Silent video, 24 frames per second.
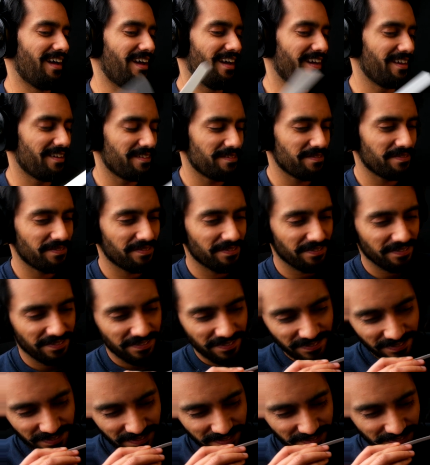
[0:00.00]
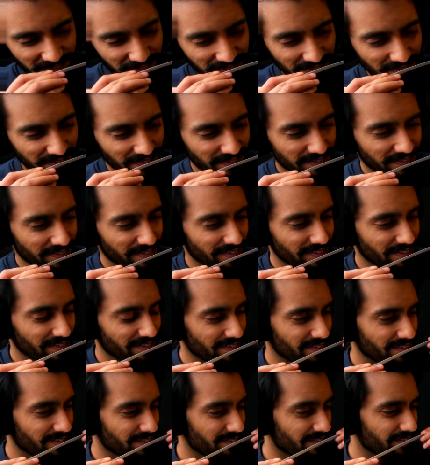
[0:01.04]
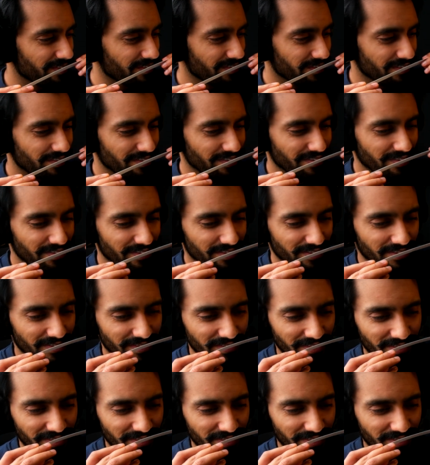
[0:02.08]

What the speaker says: [no speech]